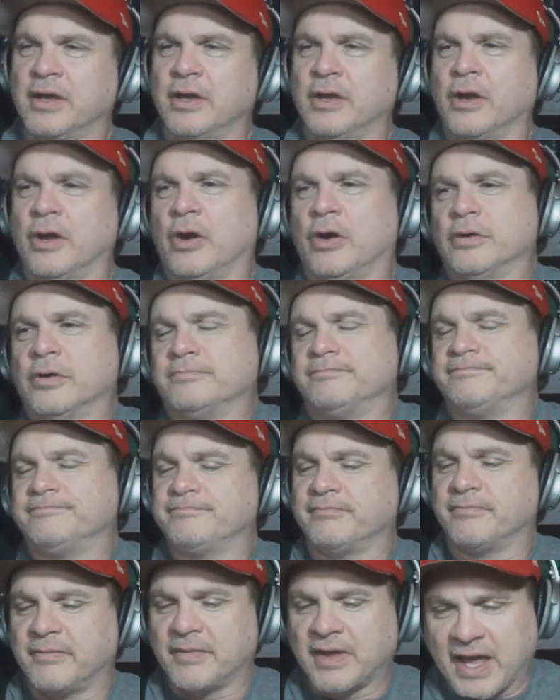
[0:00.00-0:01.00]
oh,
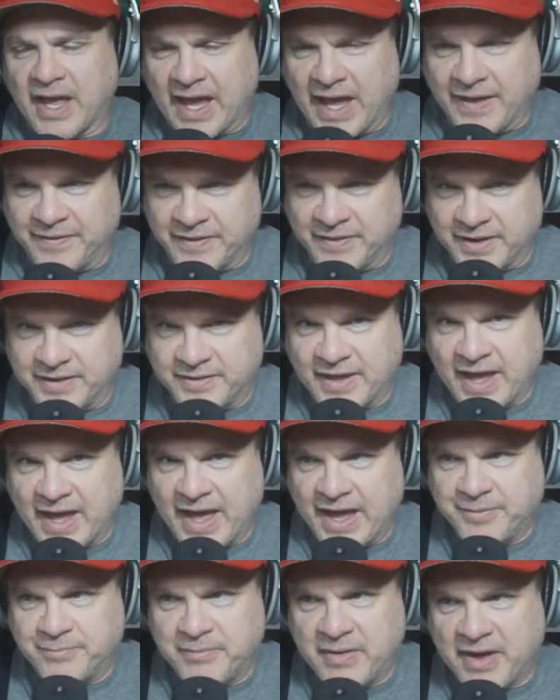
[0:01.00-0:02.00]
and the
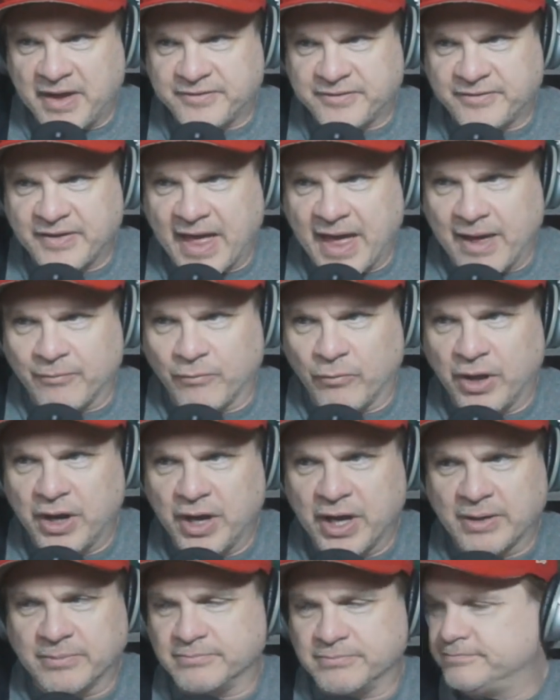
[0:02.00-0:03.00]
dad messed that one
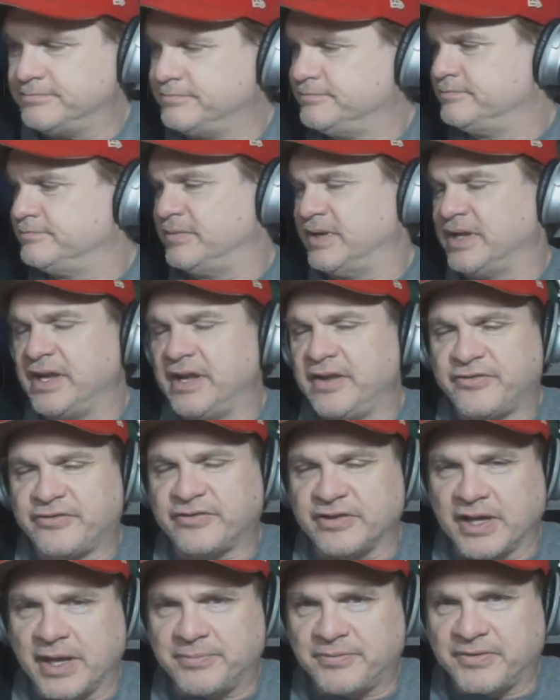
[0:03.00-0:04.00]
up. He
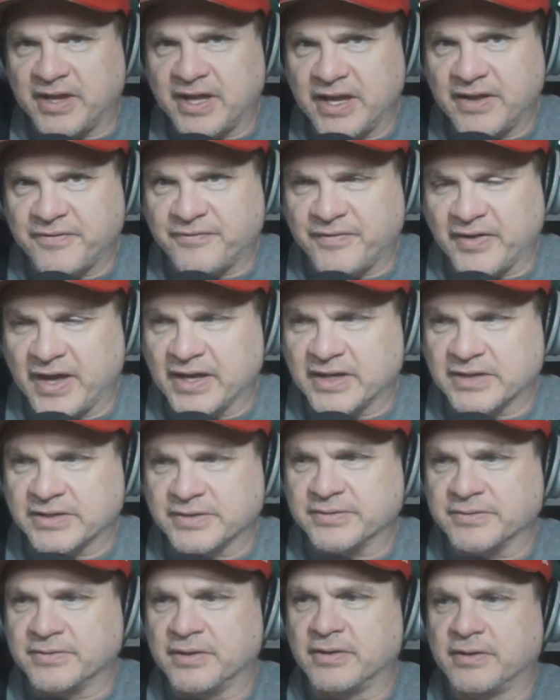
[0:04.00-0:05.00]
slipped, he
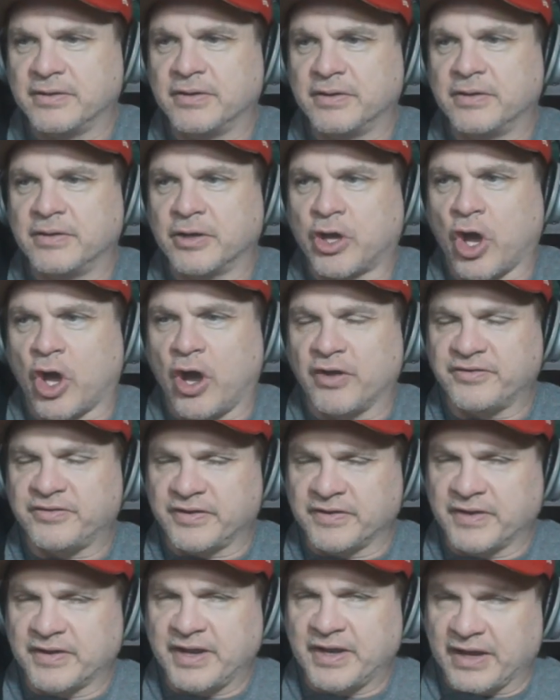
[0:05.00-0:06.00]
fell,
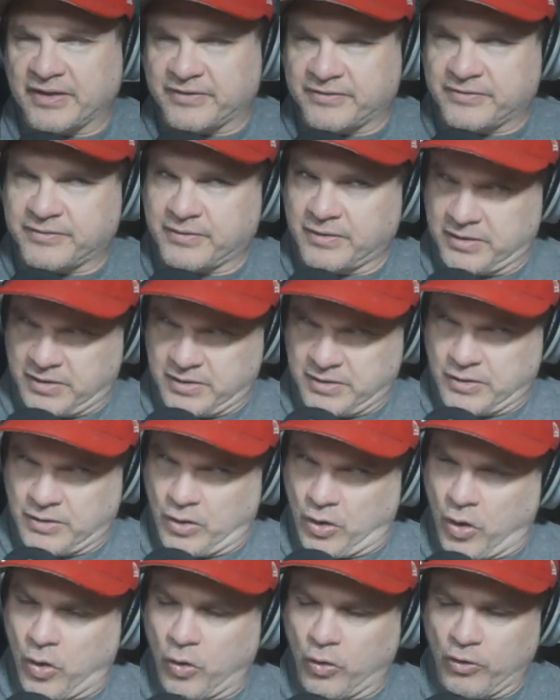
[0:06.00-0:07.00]
causing the next
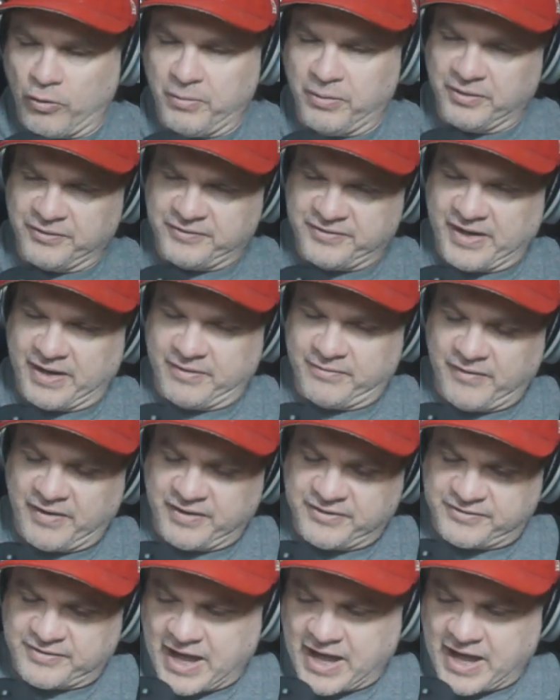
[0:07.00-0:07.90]
horrible set of events to